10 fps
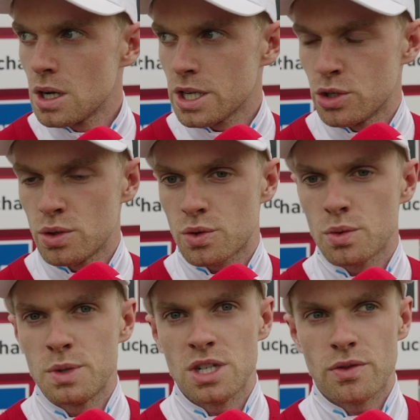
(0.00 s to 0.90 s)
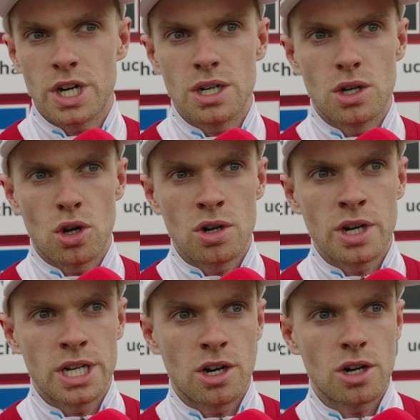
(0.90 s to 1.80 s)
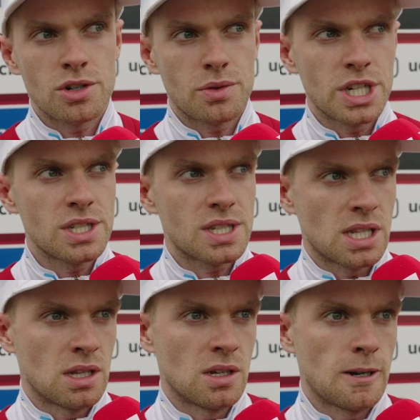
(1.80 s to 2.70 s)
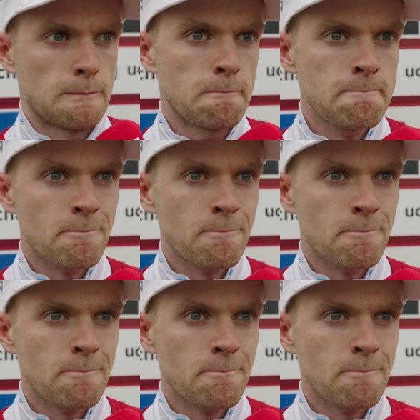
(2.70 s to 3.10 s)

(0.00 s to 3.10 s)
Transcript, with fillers: I knew it would be a very long and a hard race, and um,